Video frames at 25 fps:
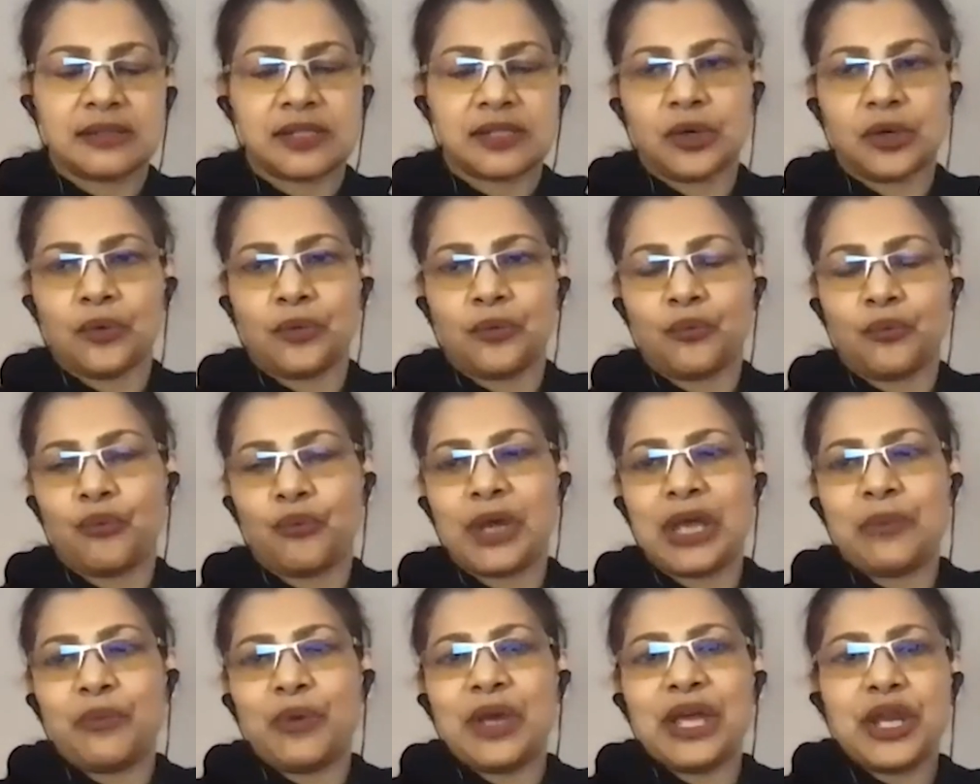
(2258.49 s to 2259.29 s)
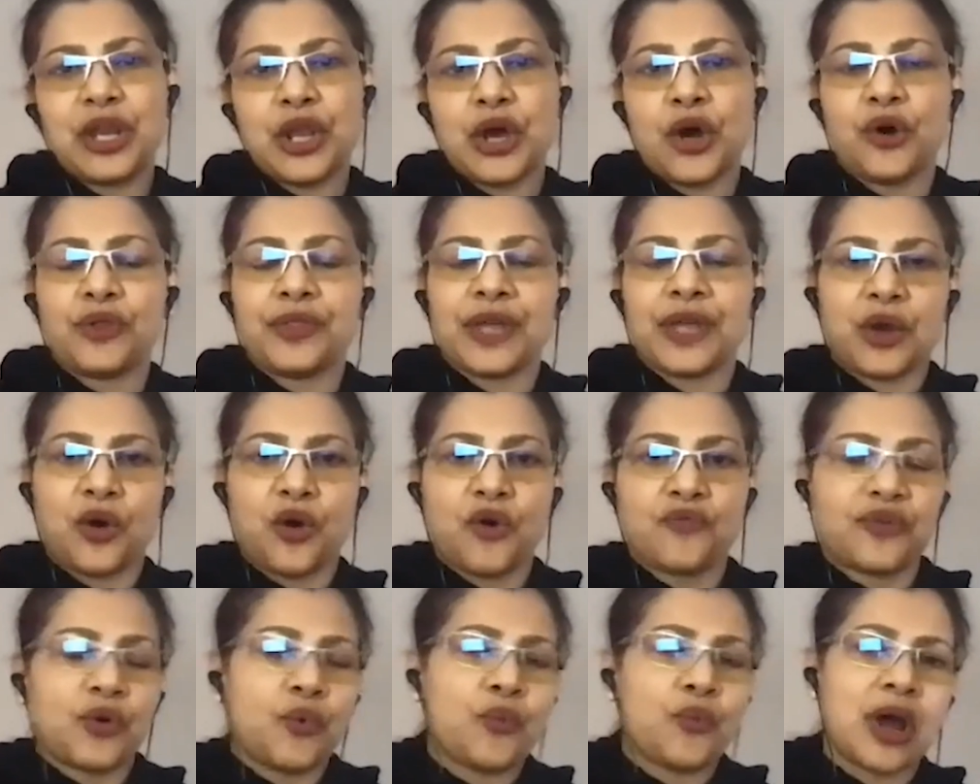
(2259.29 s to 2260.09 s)
So we we know that
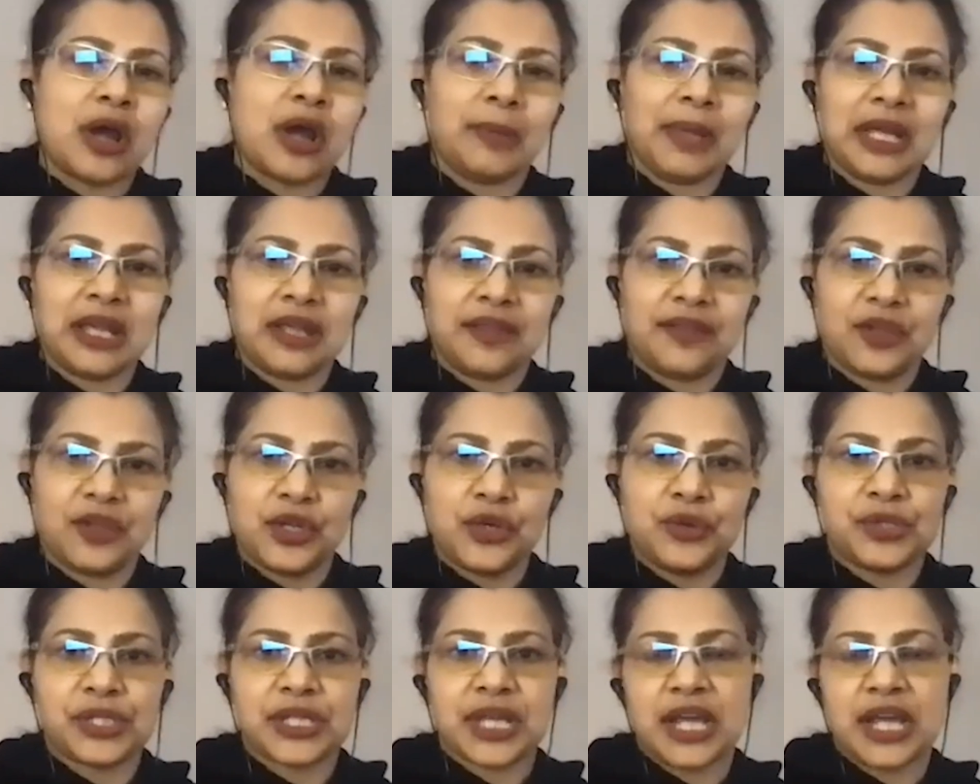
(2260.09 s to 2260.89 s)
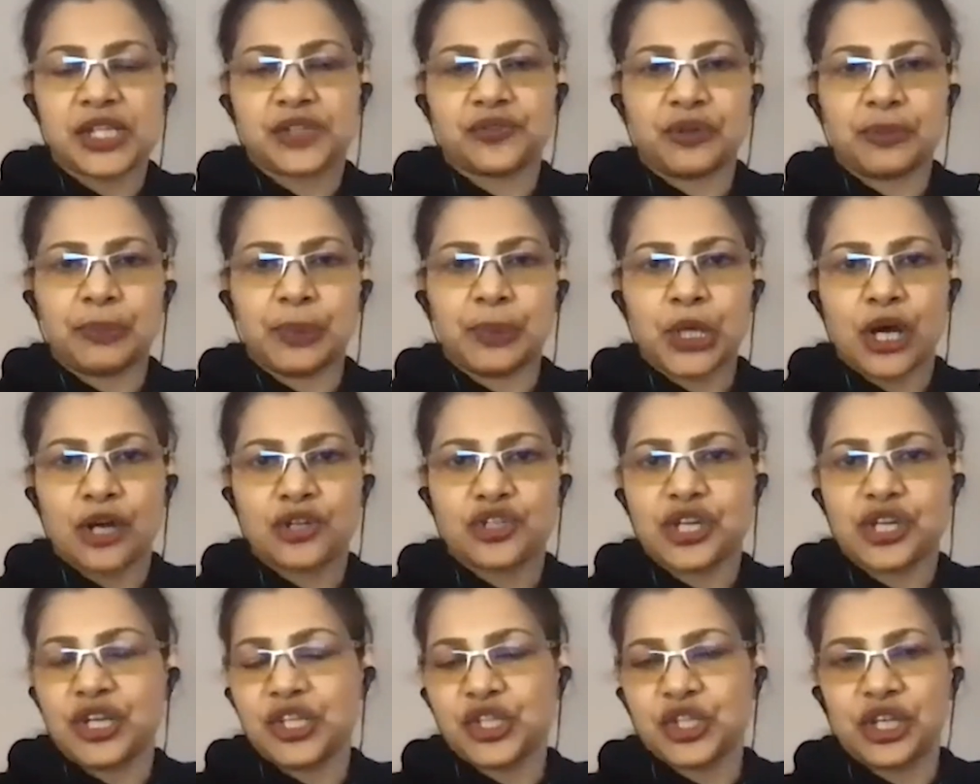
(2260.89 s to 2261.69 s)
overwhelmingly the use case for
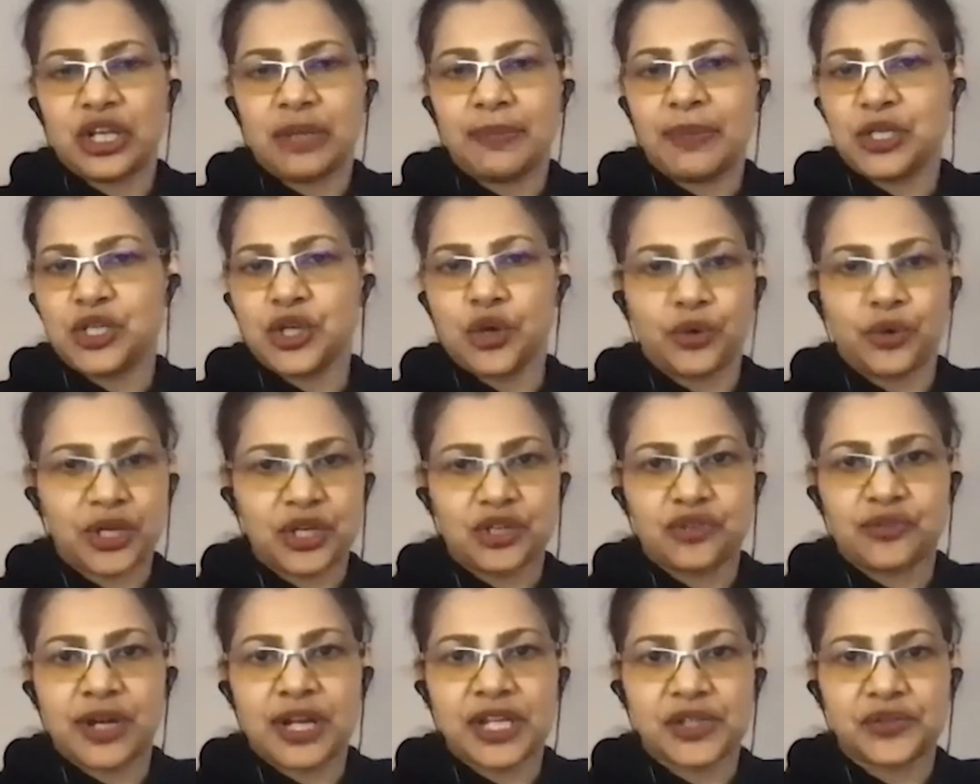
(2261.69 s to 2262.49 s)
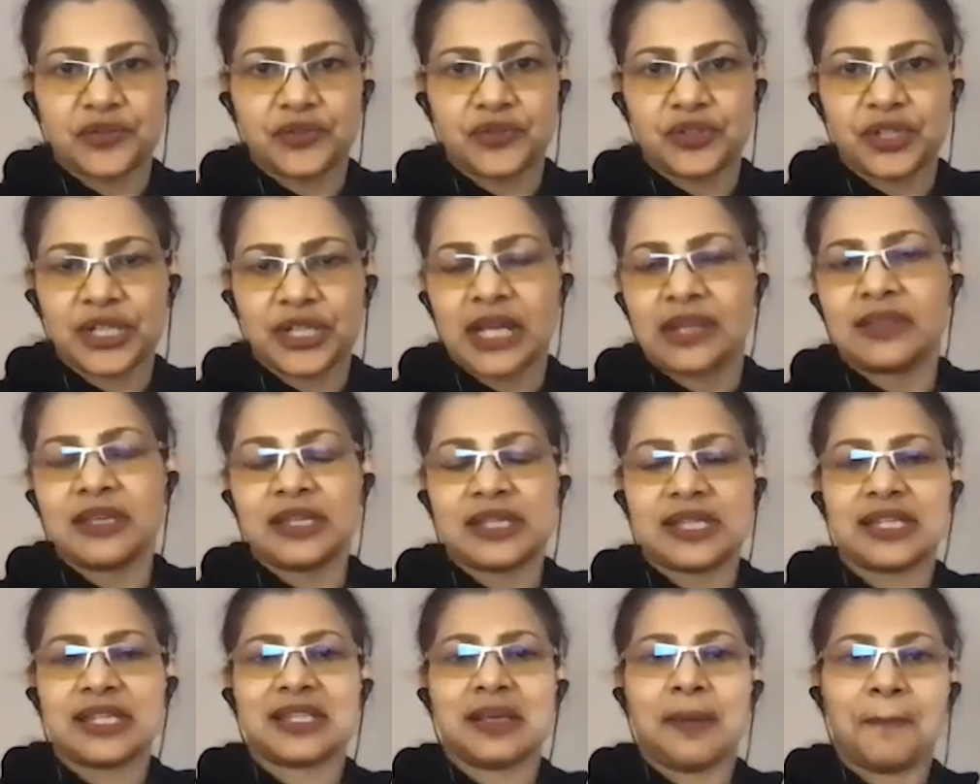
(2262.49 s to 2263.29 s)
blockchain is going to be token transfers. Like
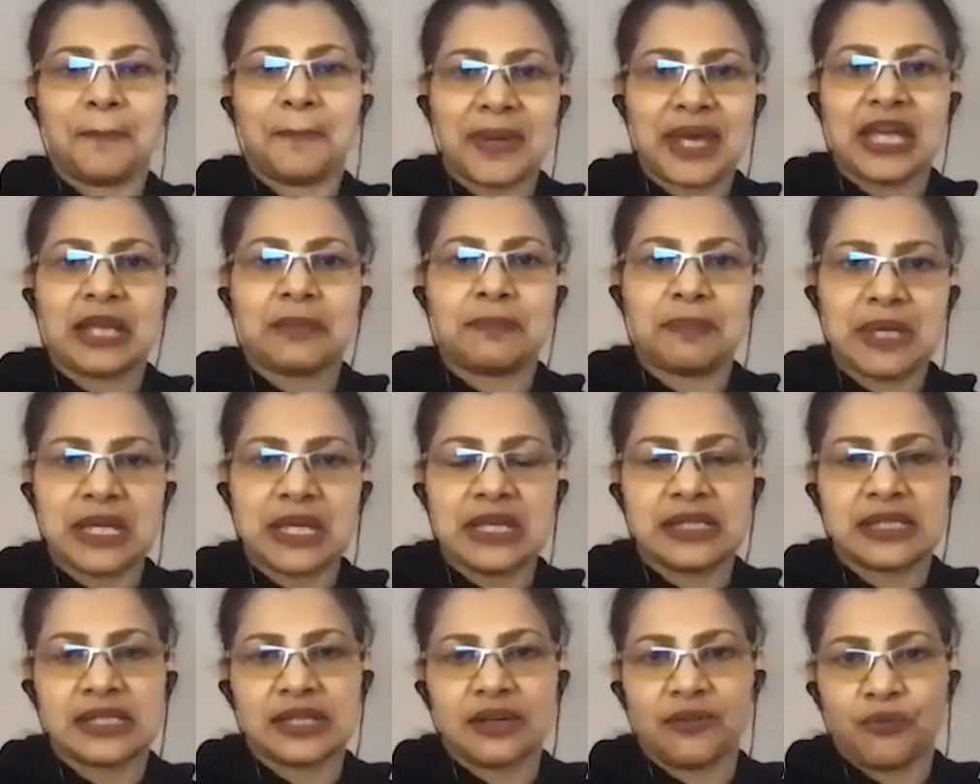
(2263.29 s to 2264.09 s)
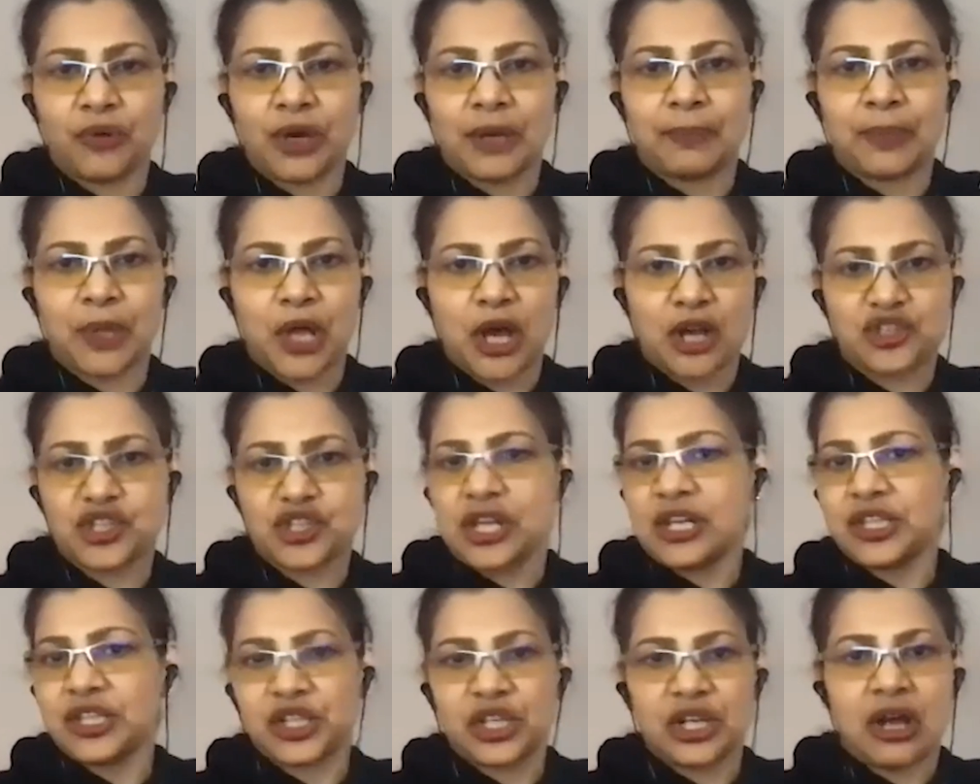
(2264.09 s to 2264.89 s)
this is a big piece of what
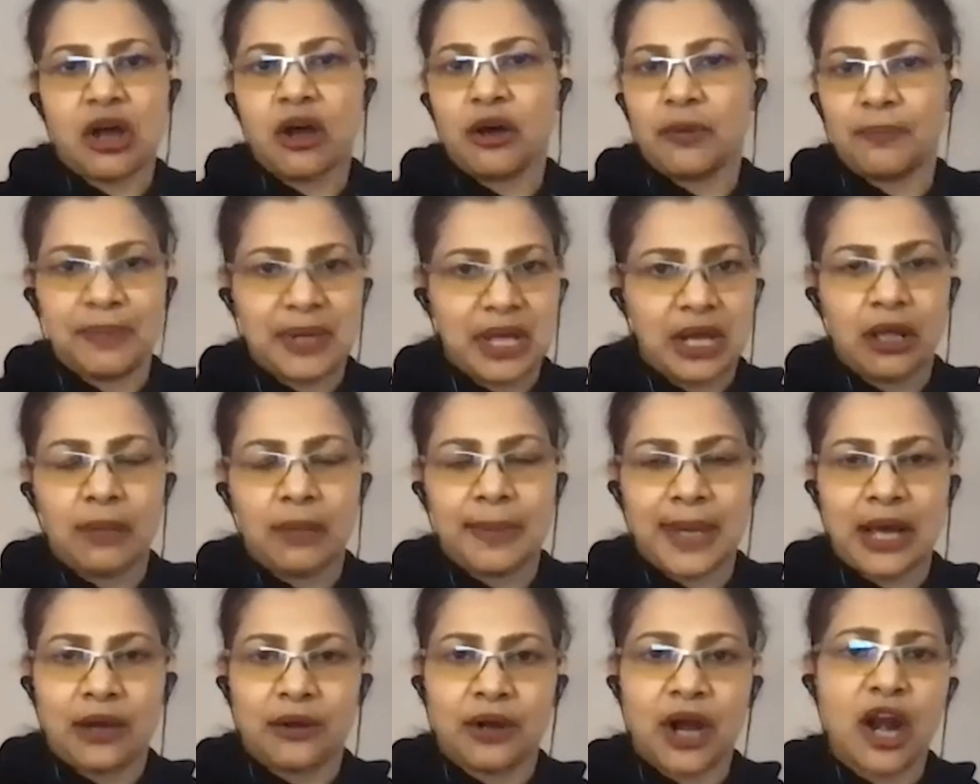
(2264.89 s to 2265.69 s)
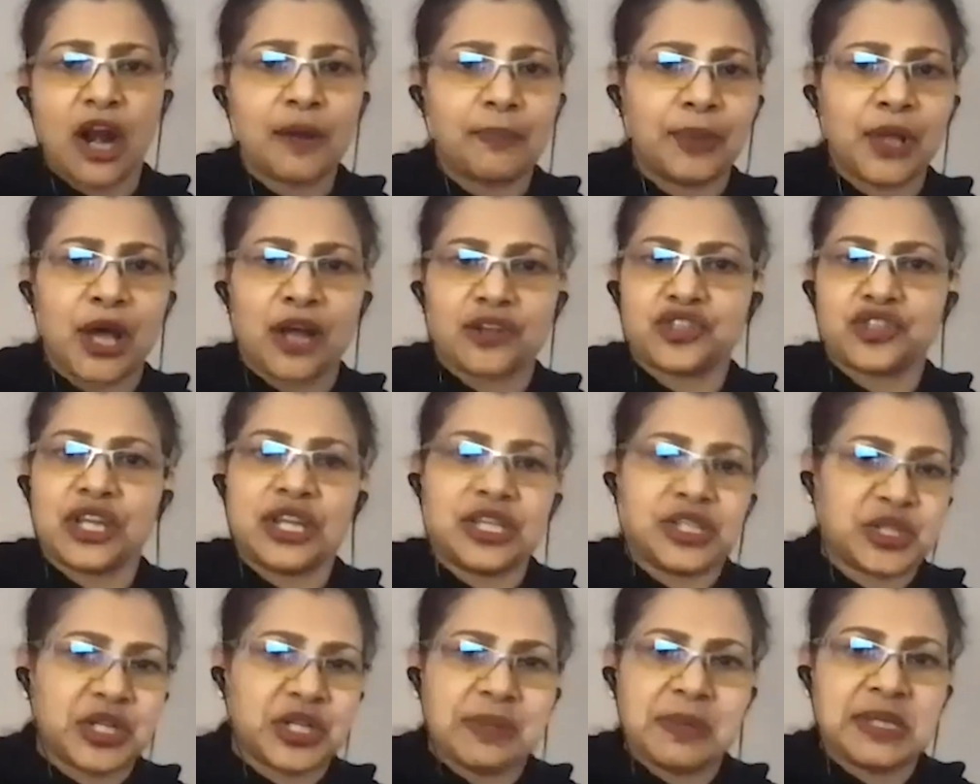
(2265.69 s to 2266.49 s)
blockchain is going to be all about. Our blockchain
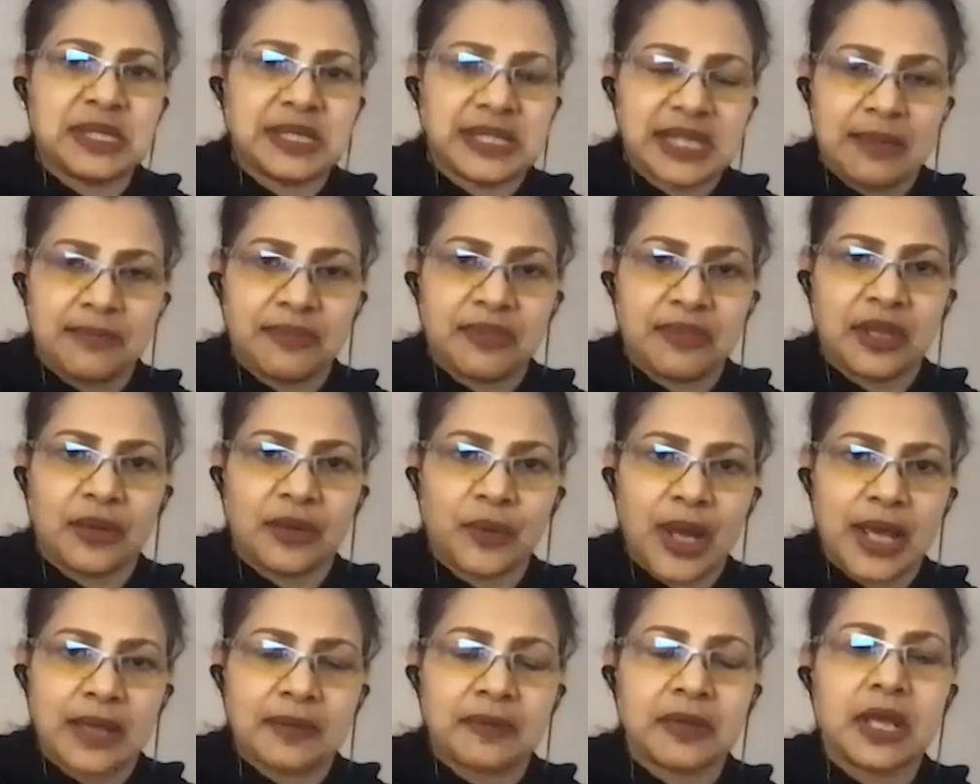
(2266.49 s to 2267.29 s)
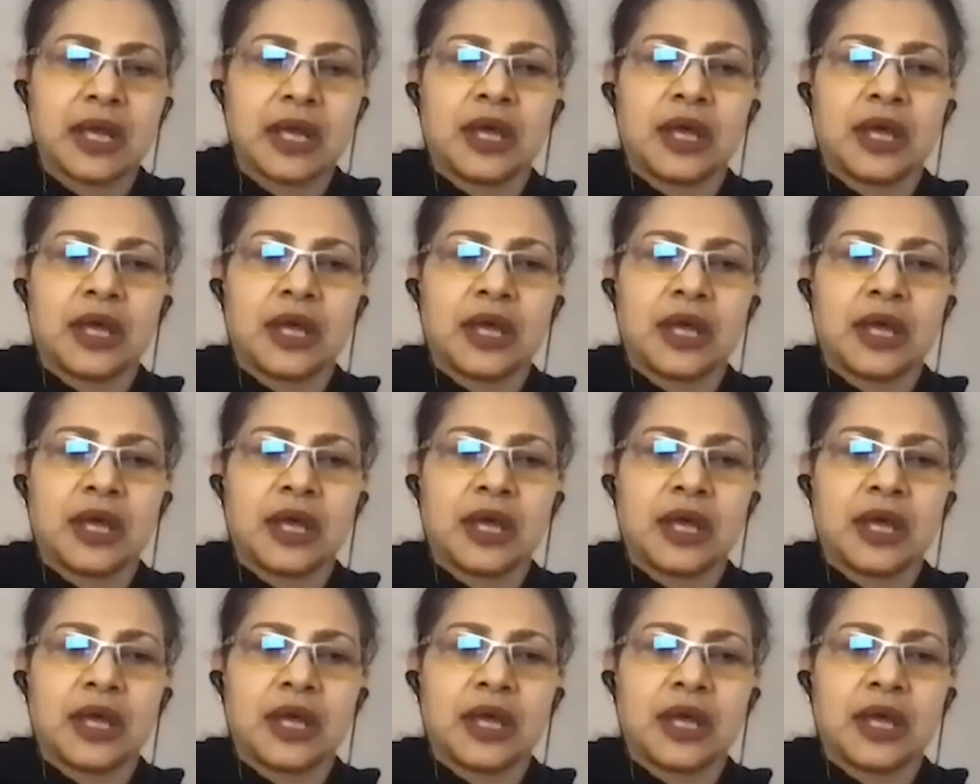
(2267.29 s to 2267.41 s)
is going to be the same thing, right?